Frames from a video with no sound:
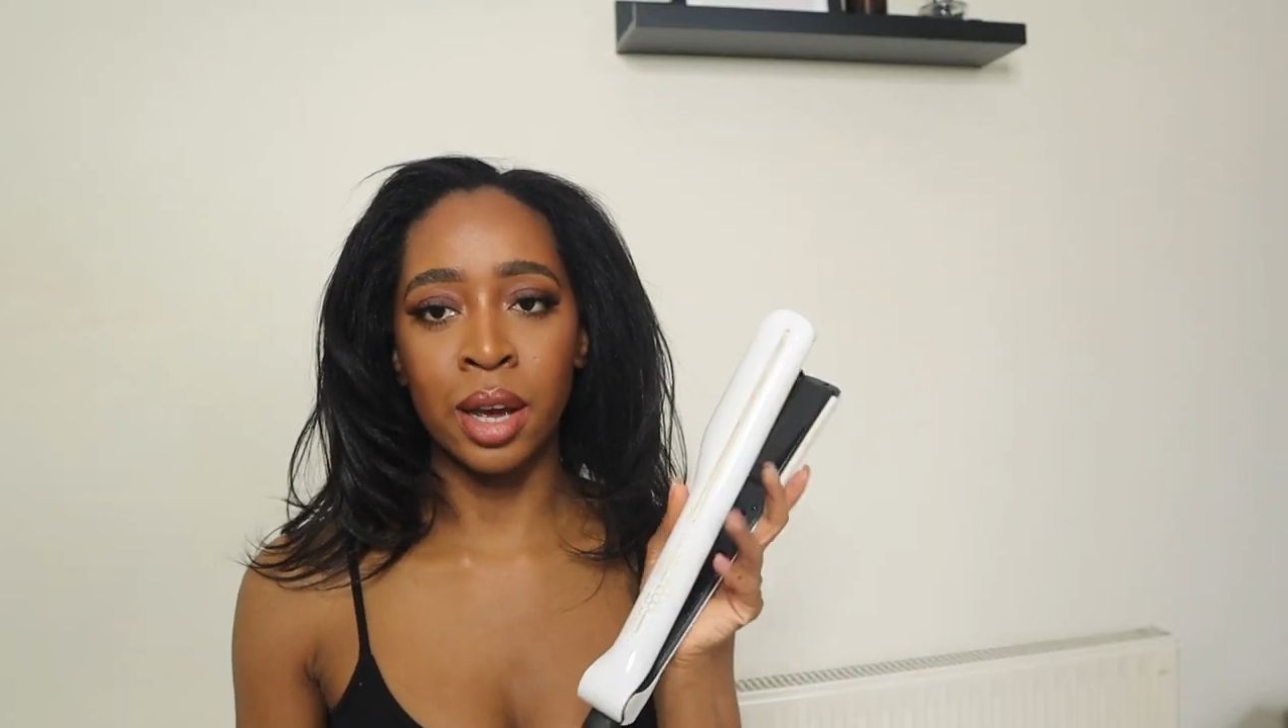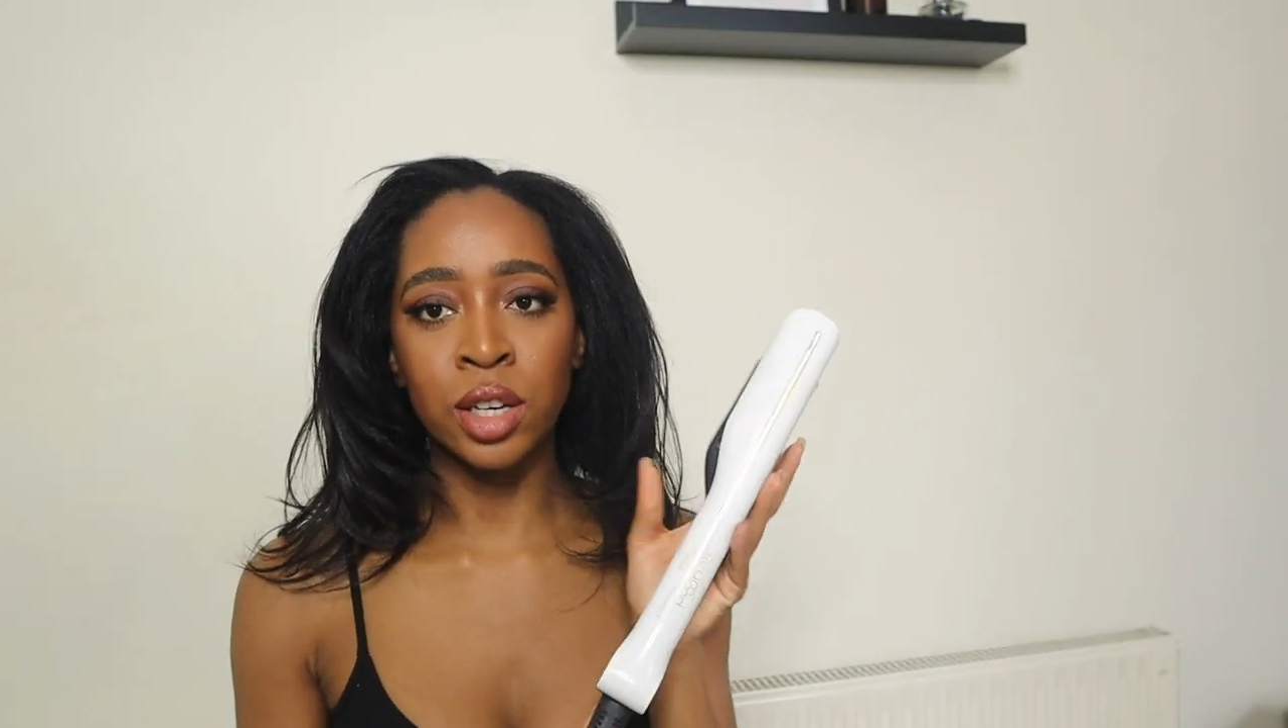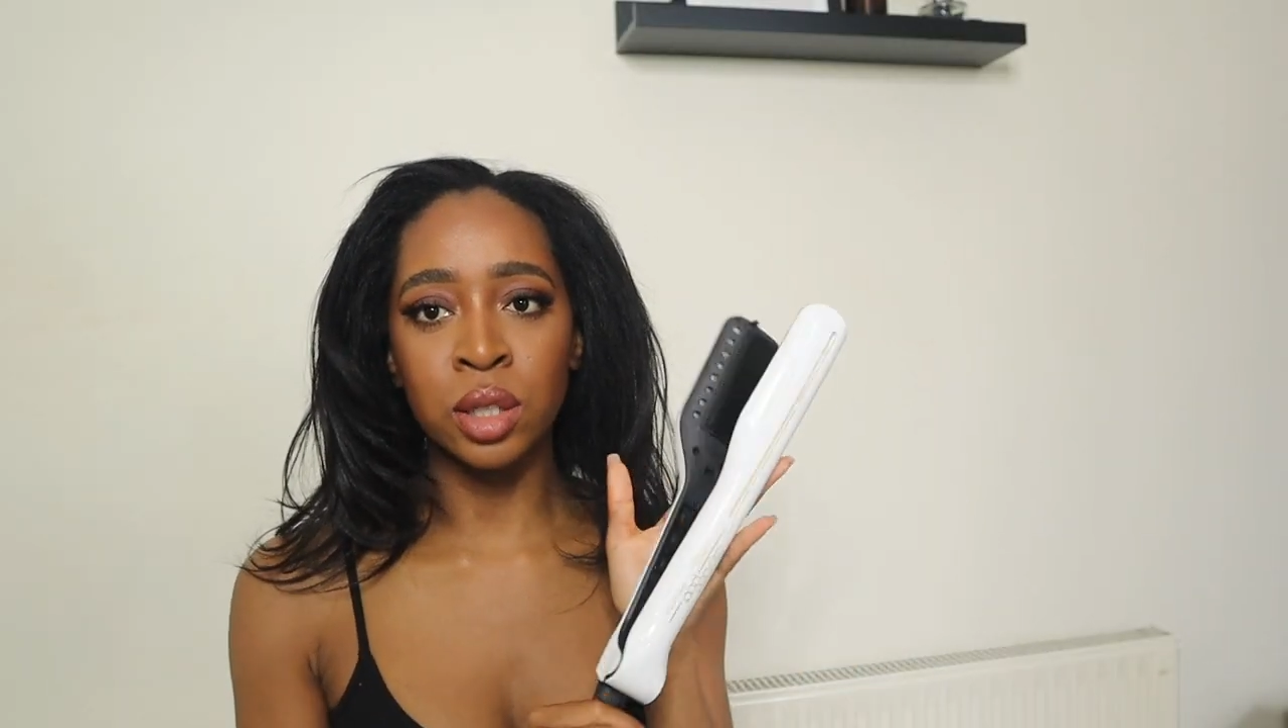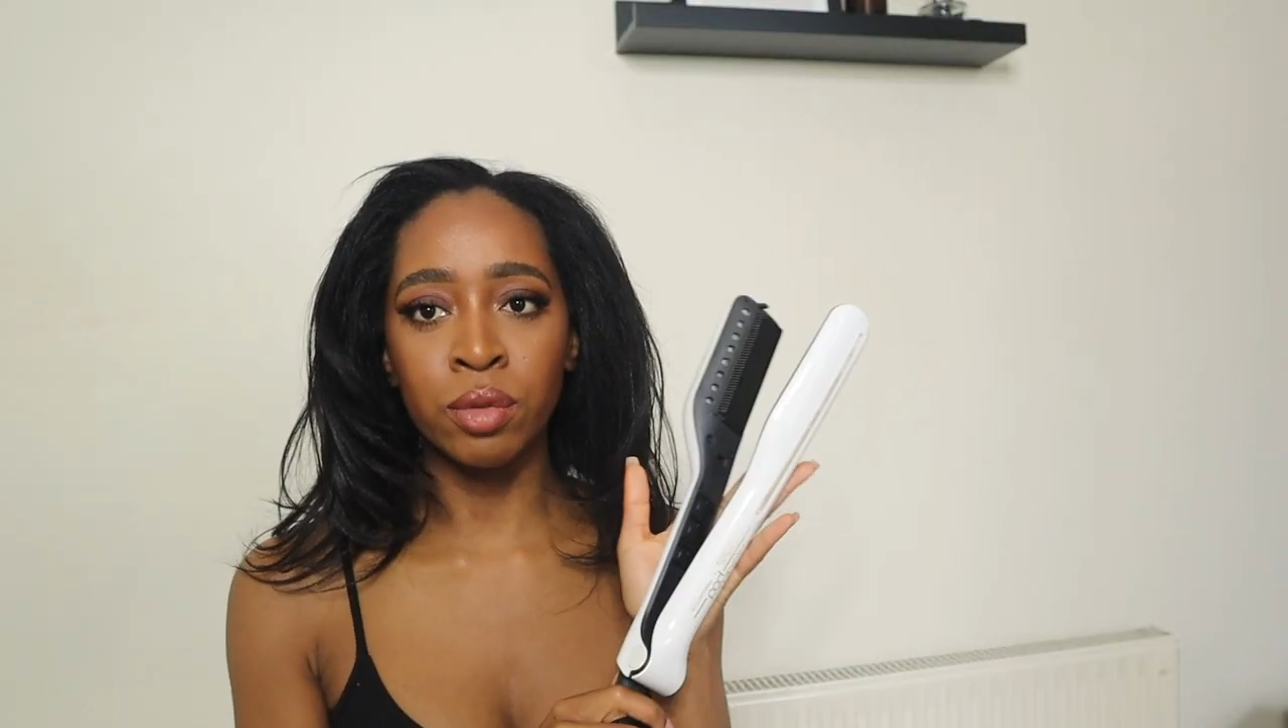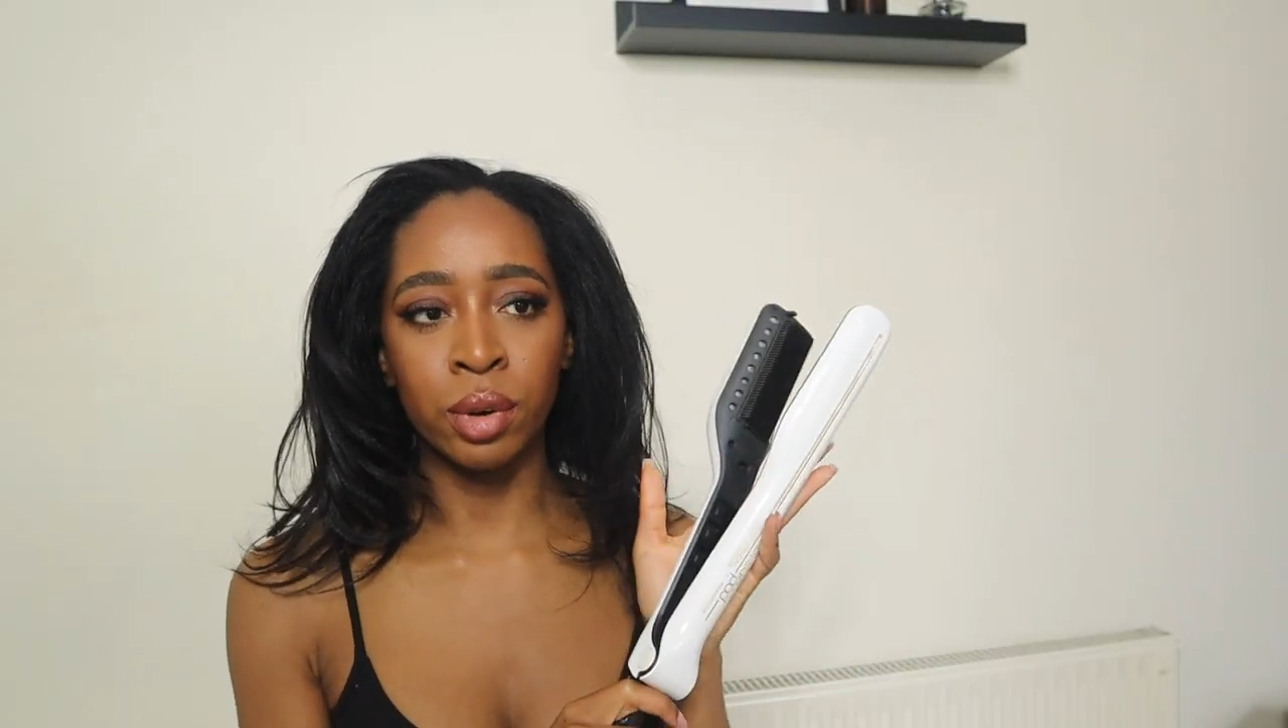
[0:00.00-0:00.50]

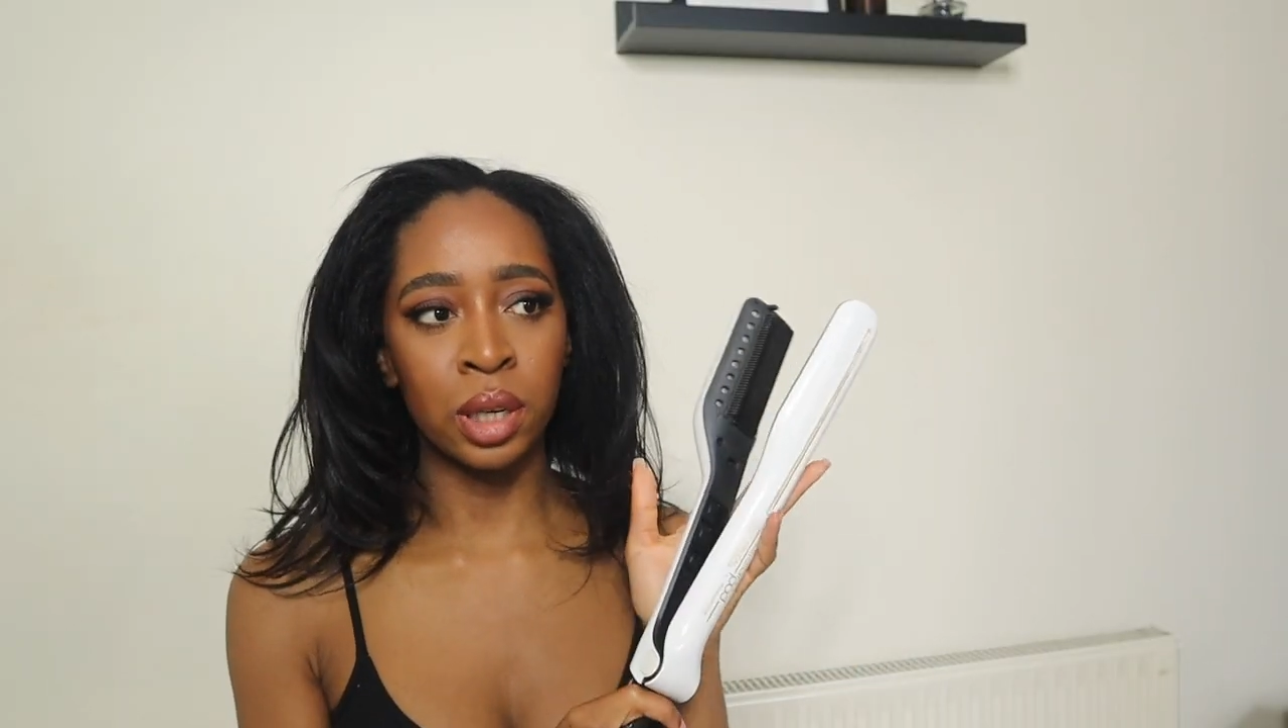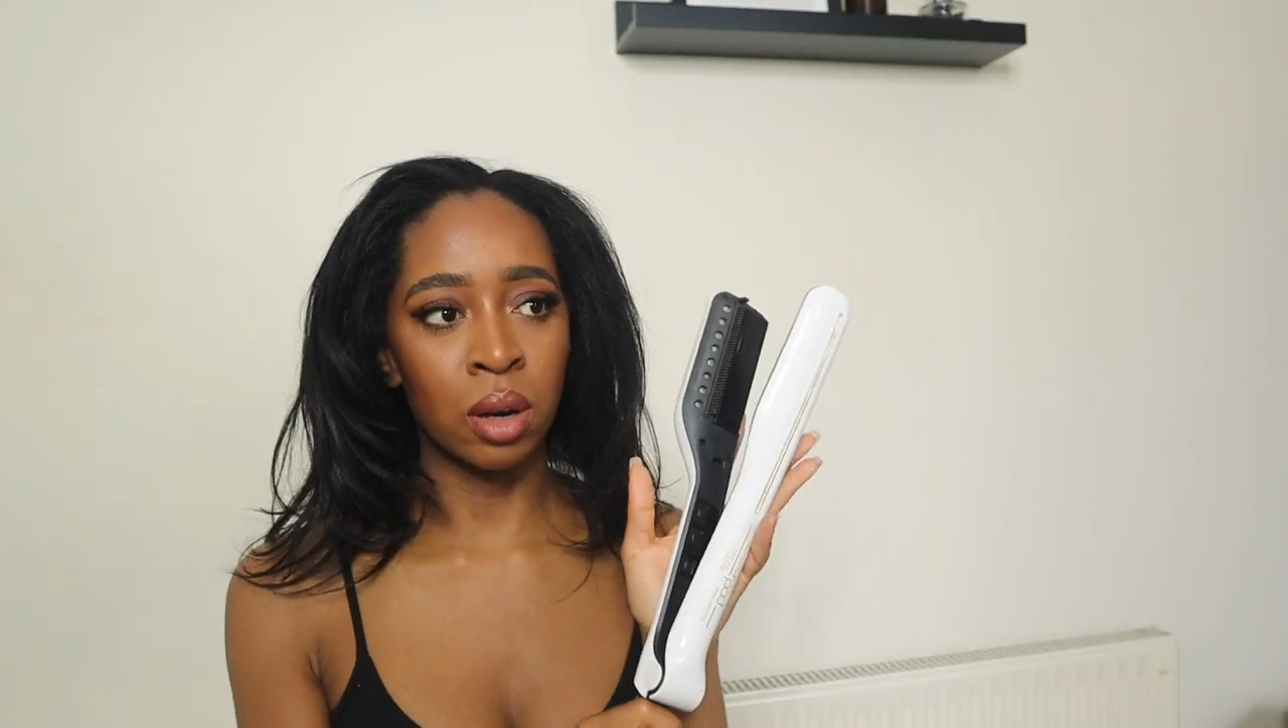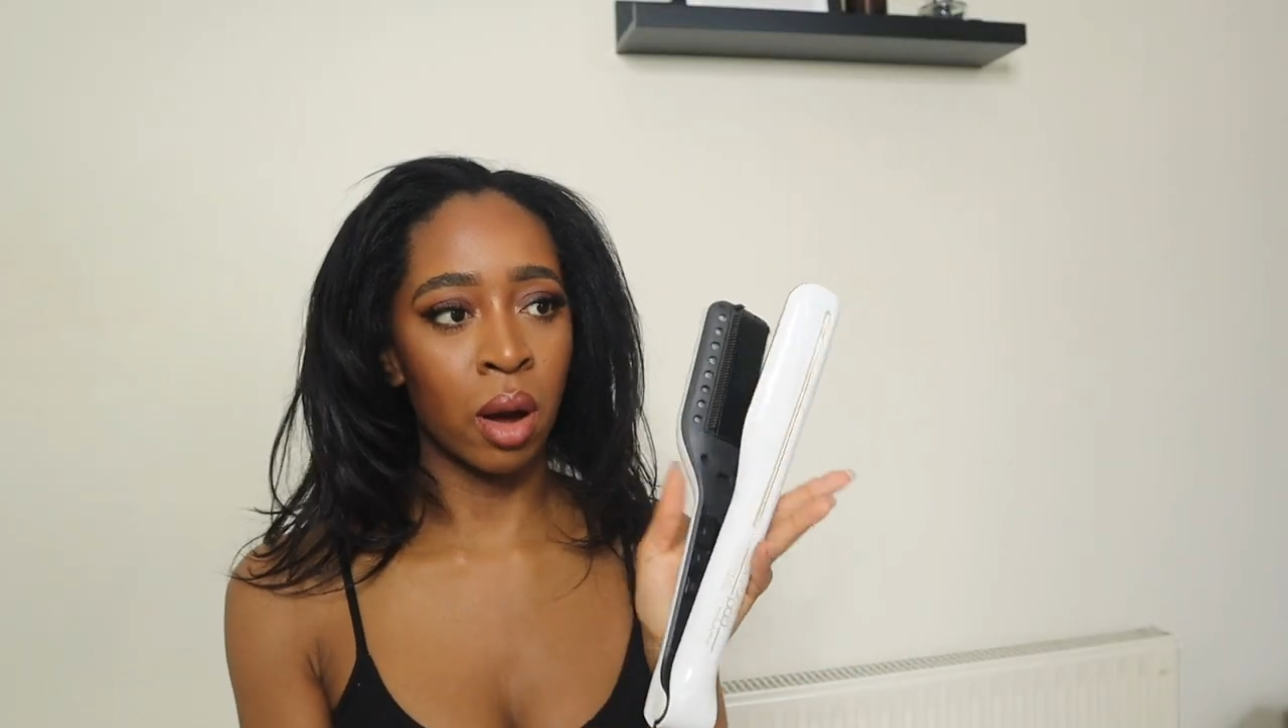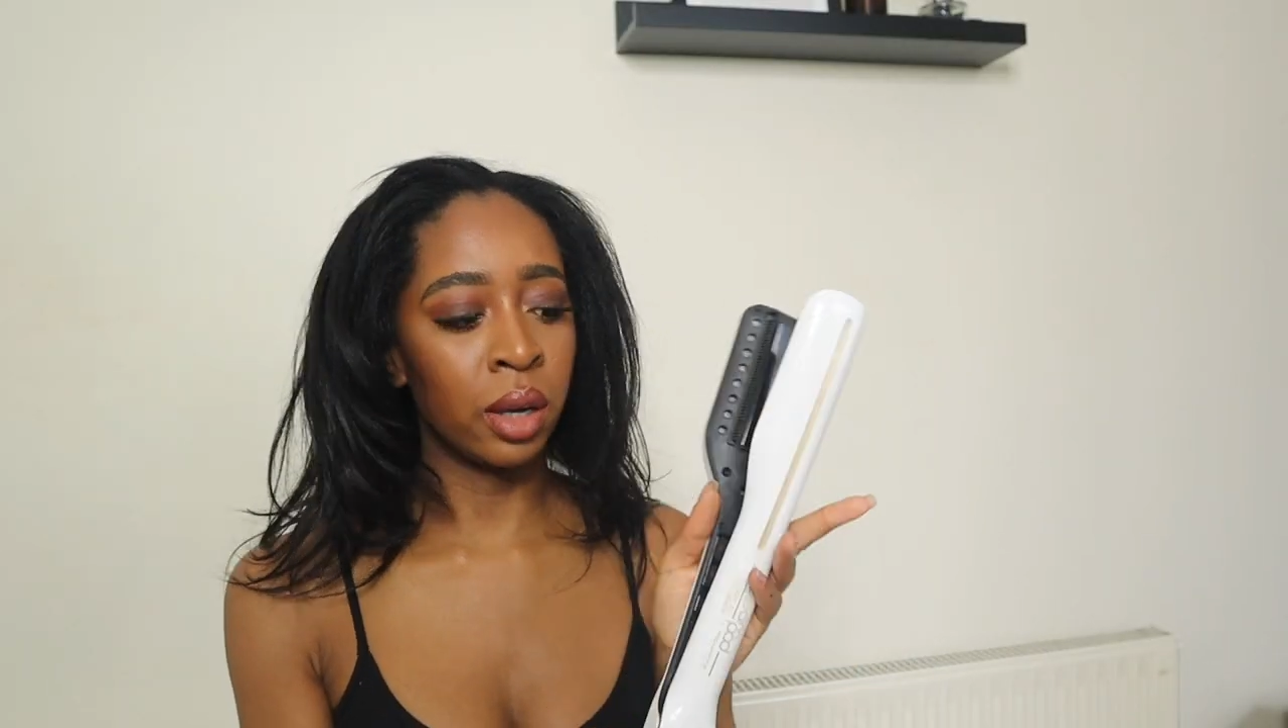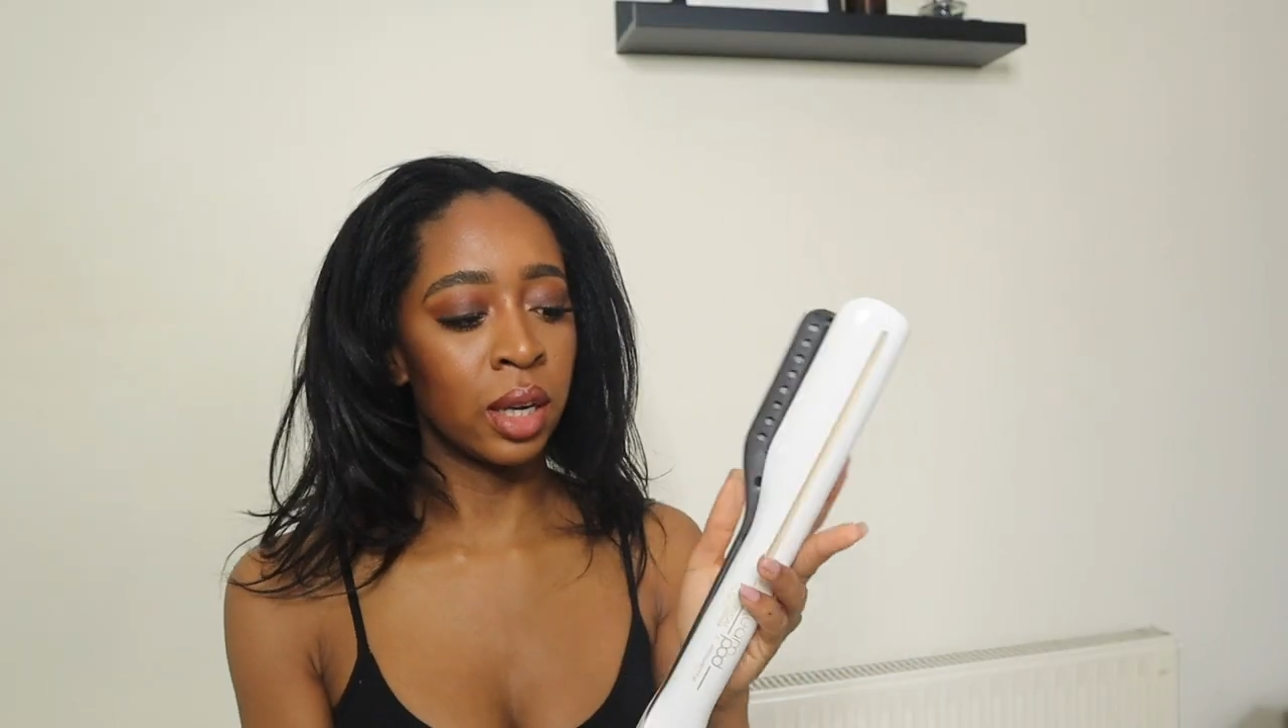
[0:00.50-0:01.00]
actually really
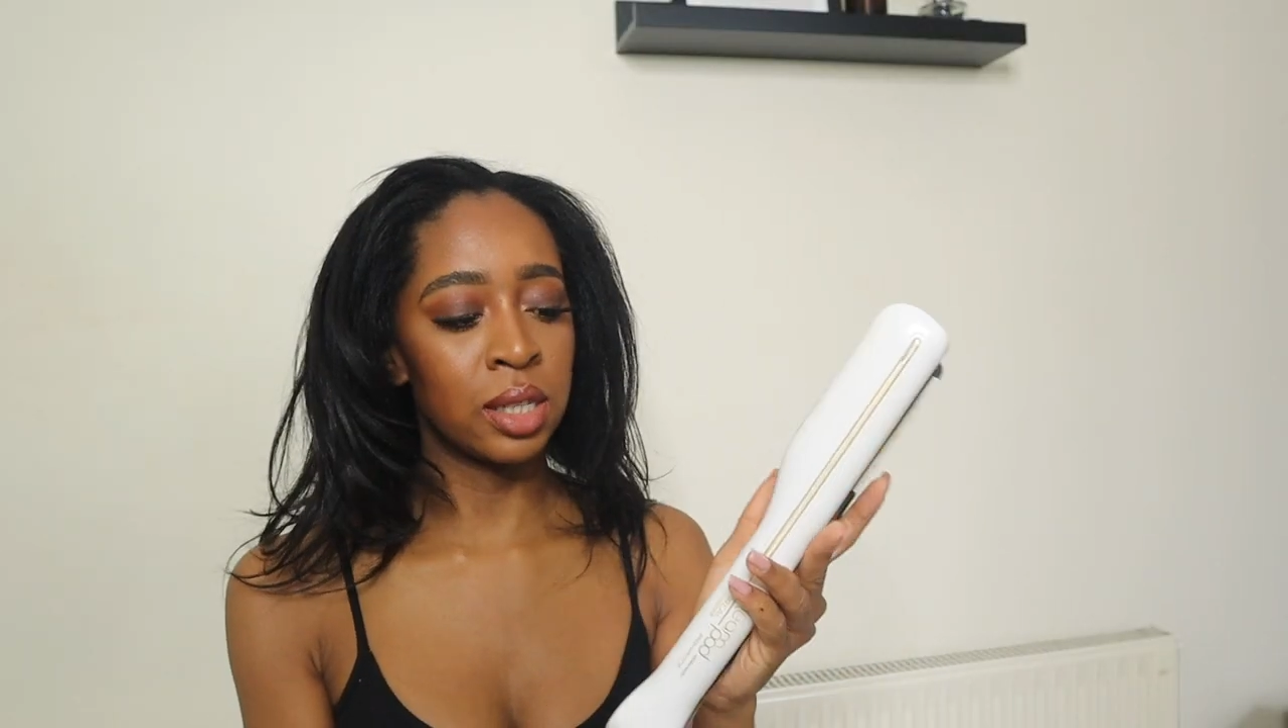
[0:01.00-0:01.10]
like